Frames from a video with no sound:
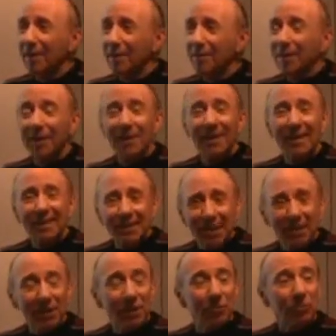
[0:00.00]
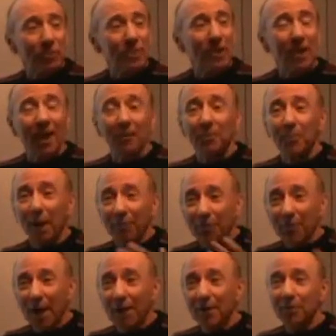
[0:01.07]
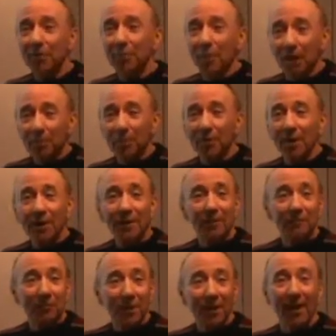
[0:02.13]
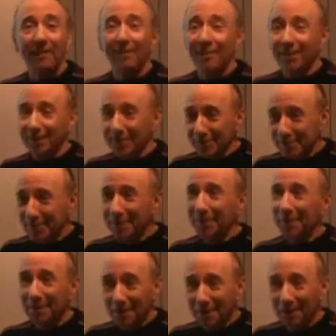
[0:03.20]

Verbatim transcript: It's, it's interesting how the mathematical memory can forget things.